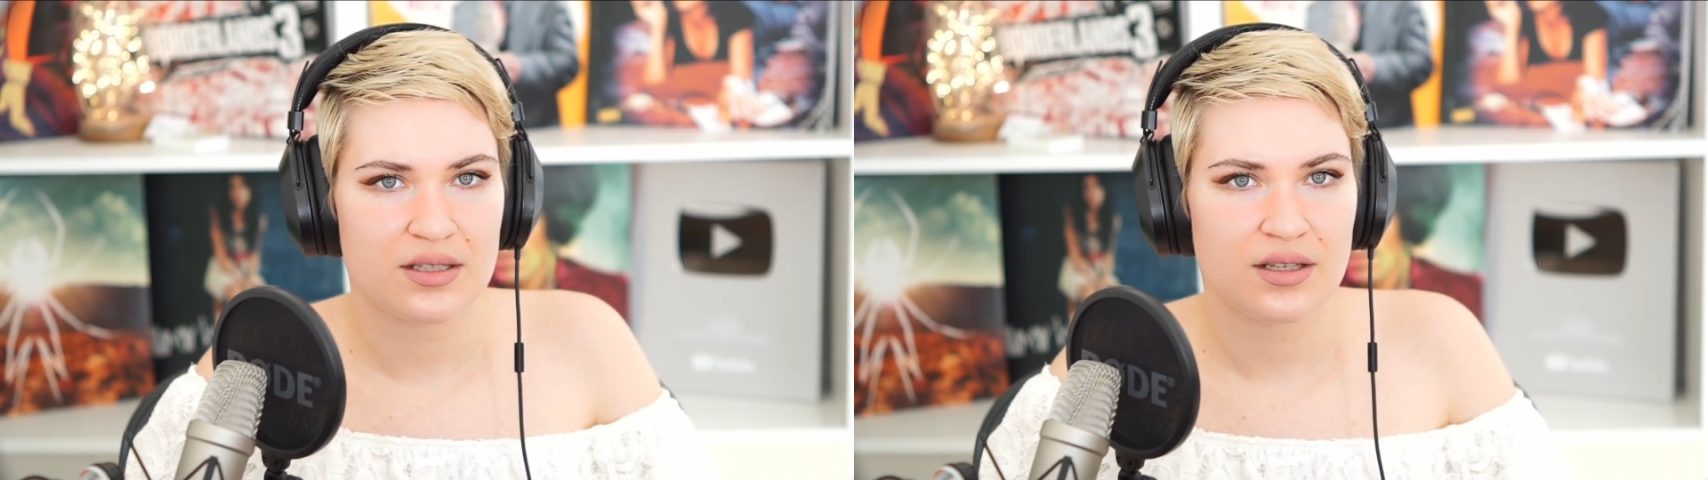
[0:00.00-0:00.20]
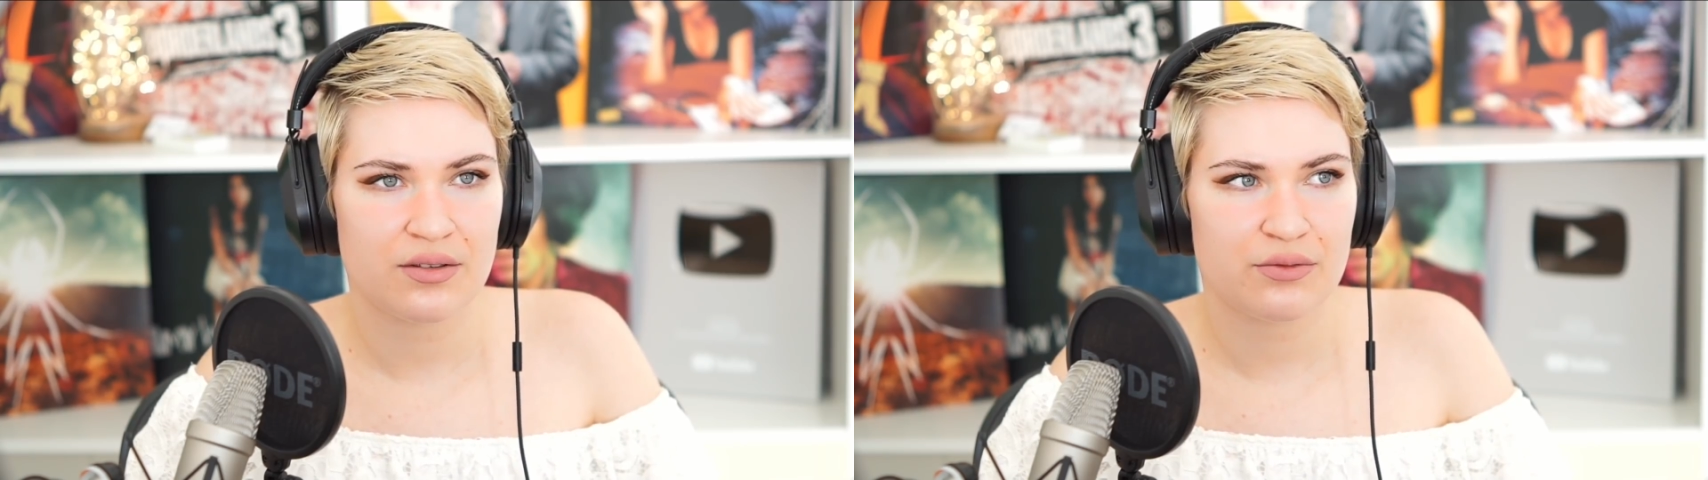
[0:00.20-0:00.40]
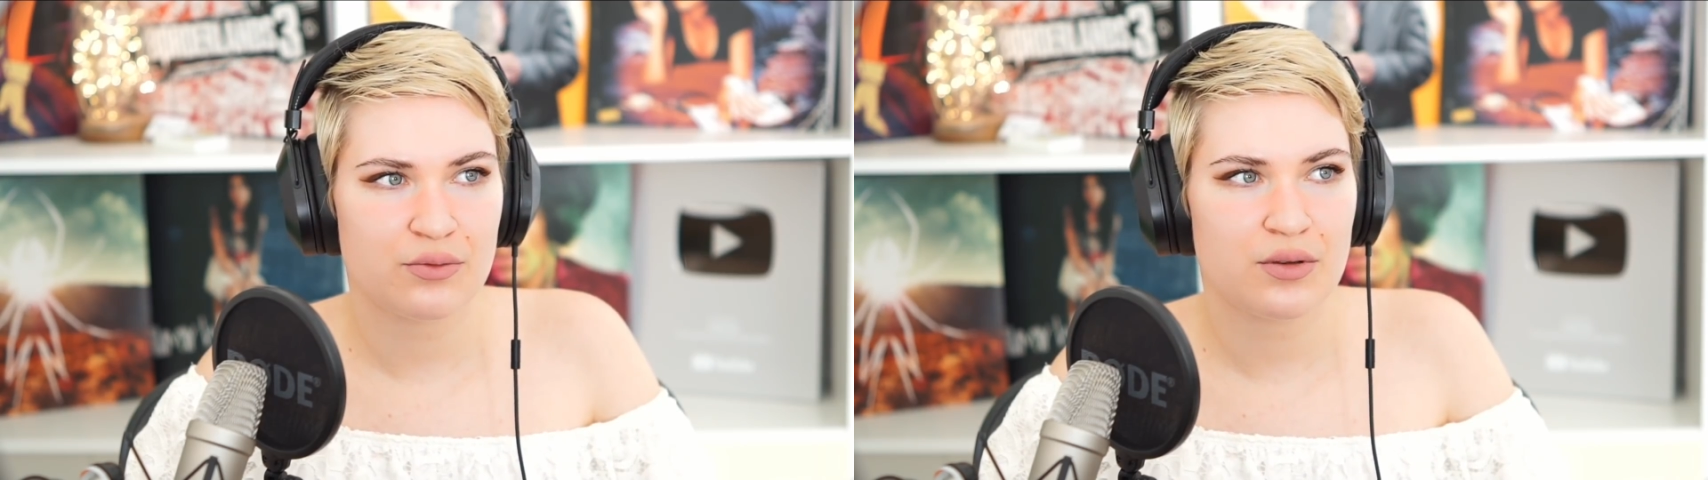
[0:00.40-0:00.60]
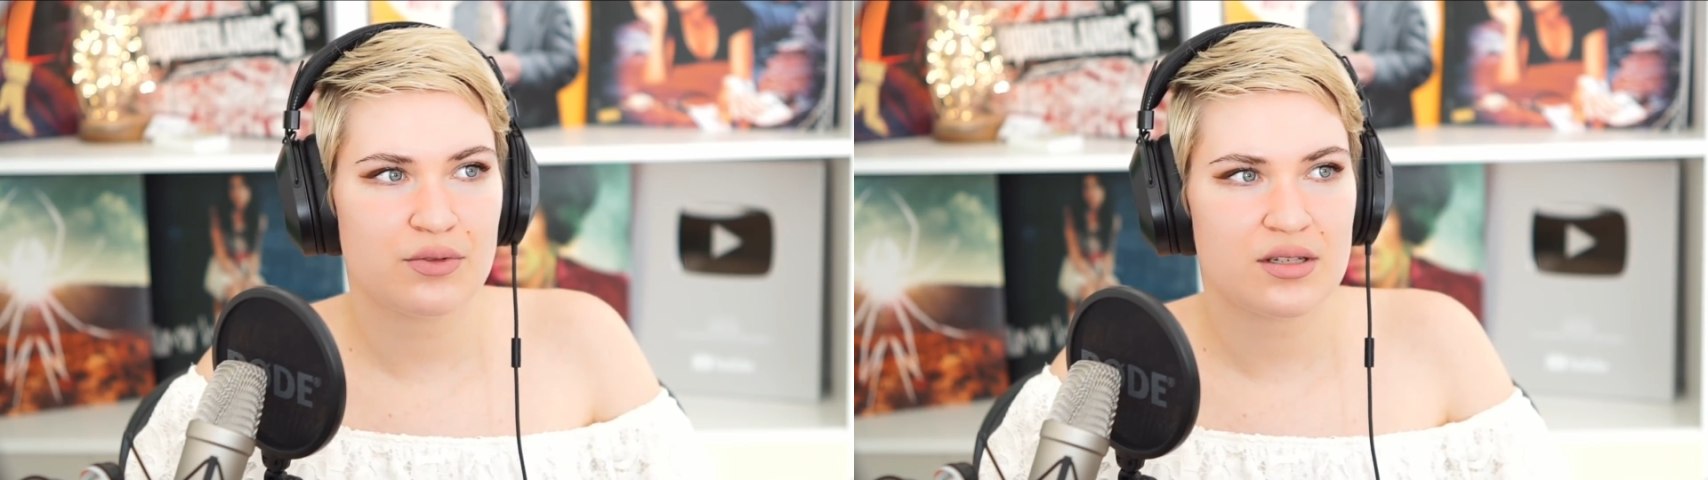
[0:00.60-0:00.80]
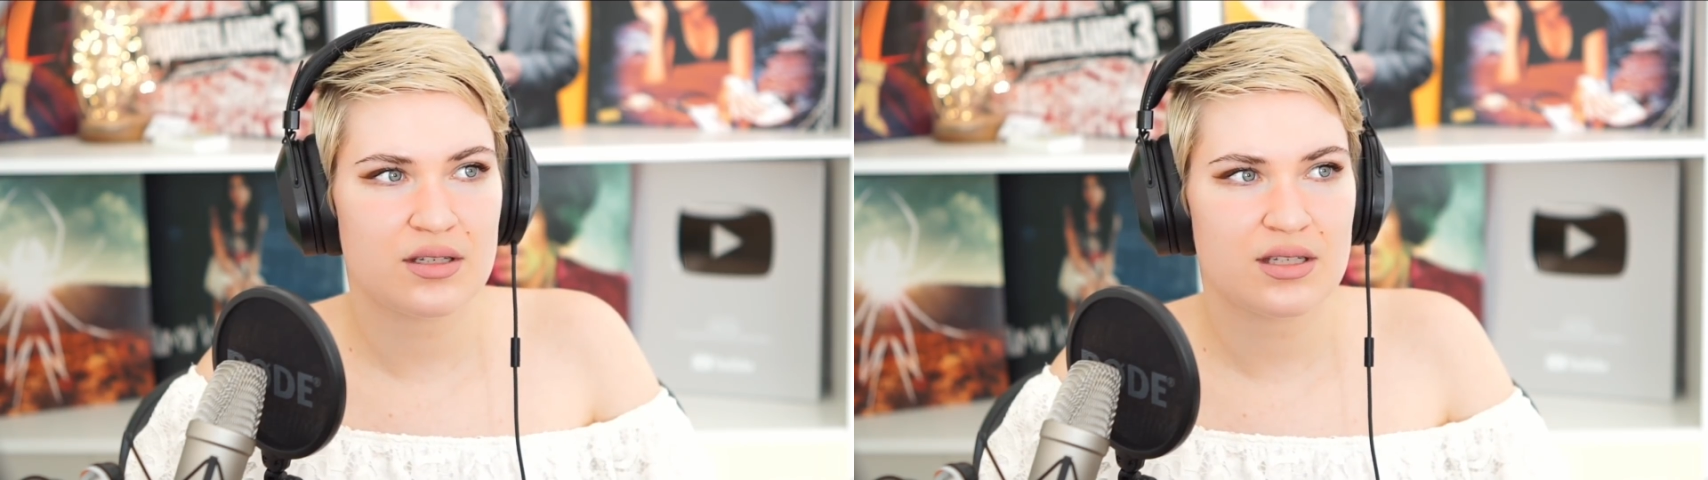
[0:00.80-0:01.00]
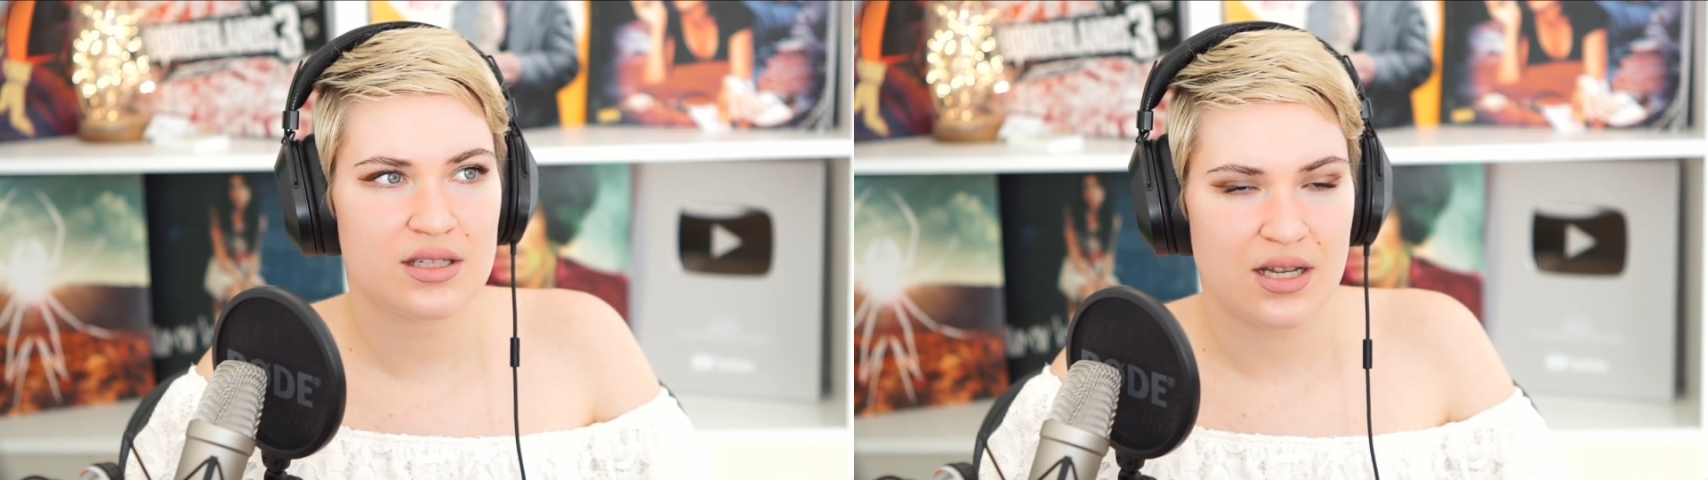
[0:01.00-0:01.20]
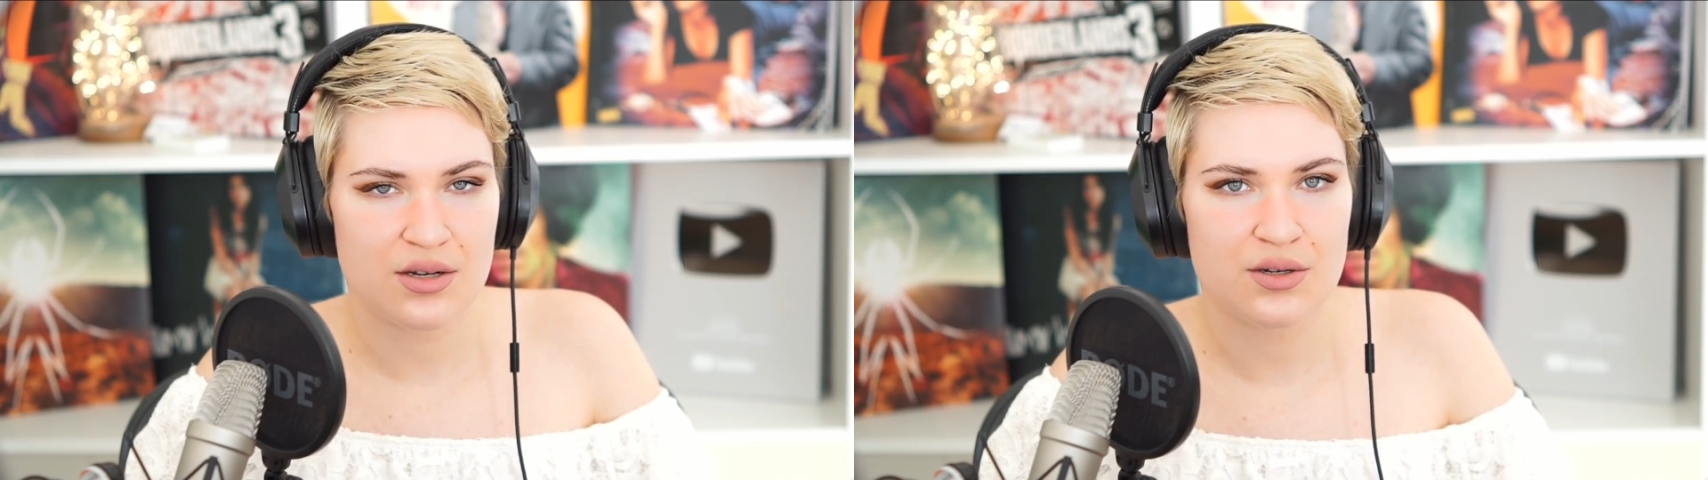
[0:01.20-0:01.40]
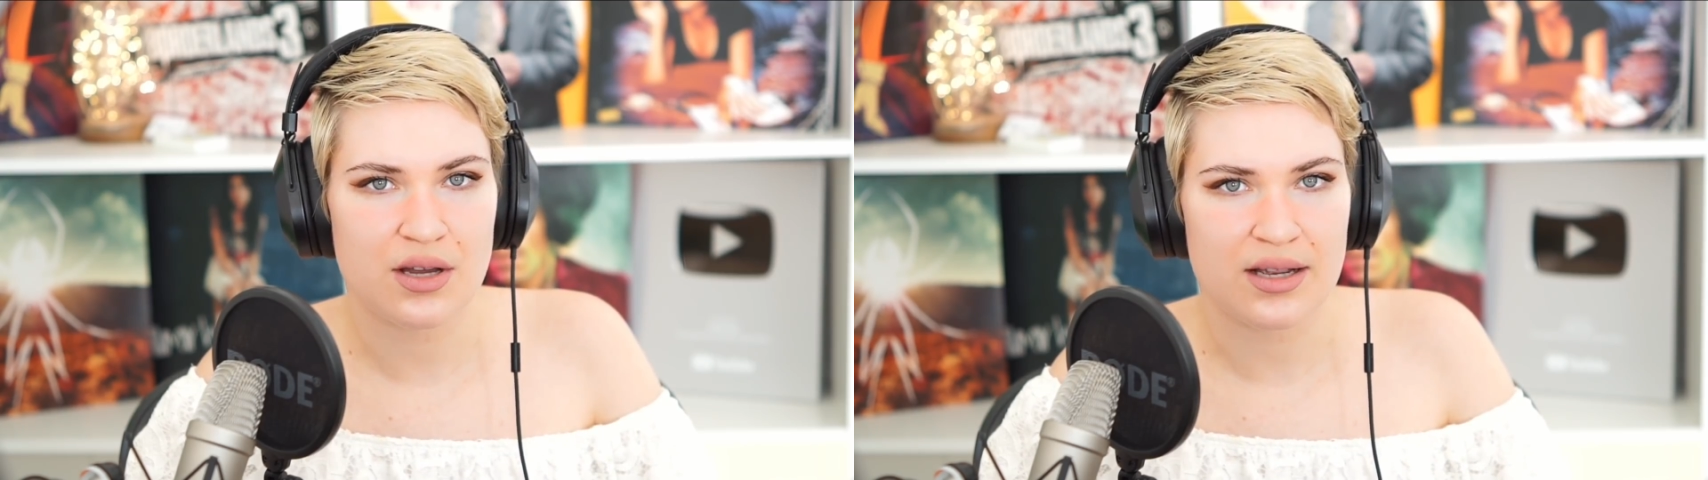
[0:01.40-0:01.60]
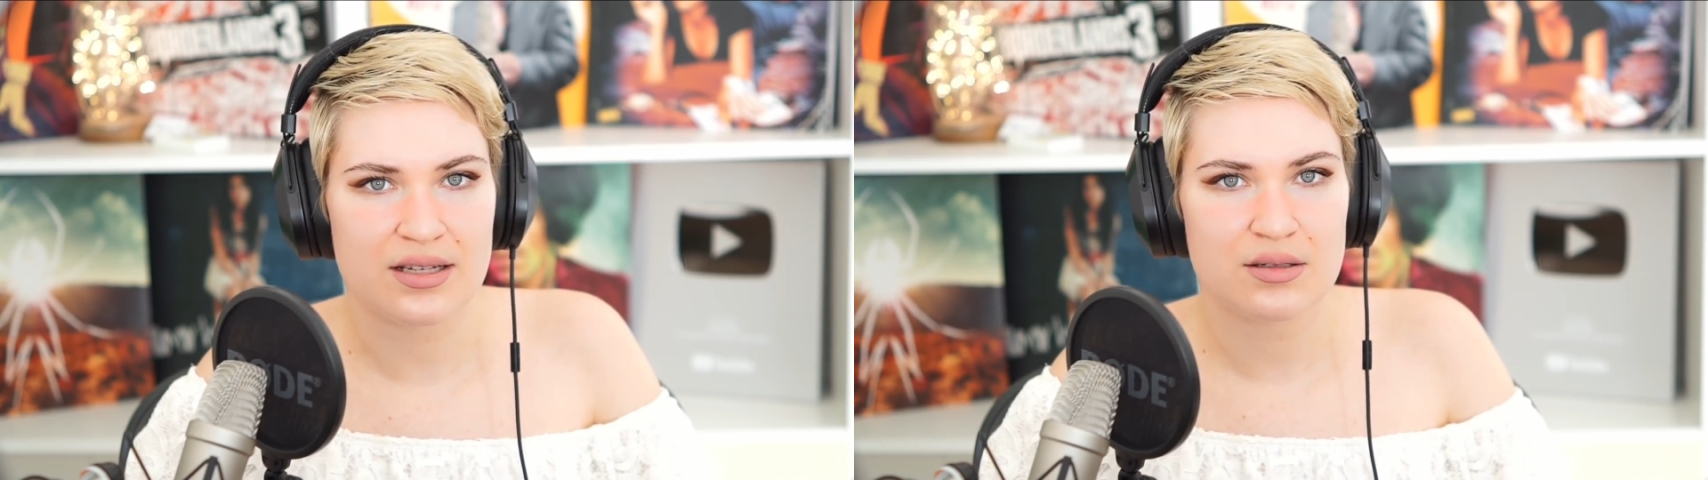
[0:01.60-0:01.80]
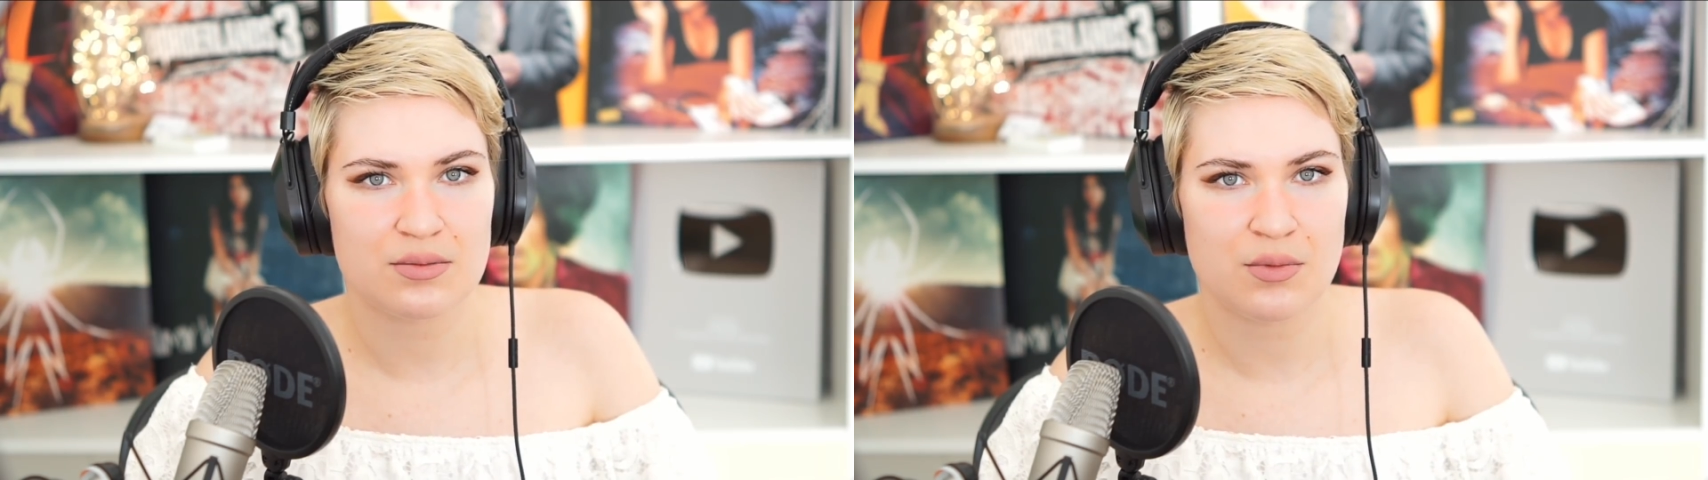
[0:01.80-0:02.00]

If we would standardize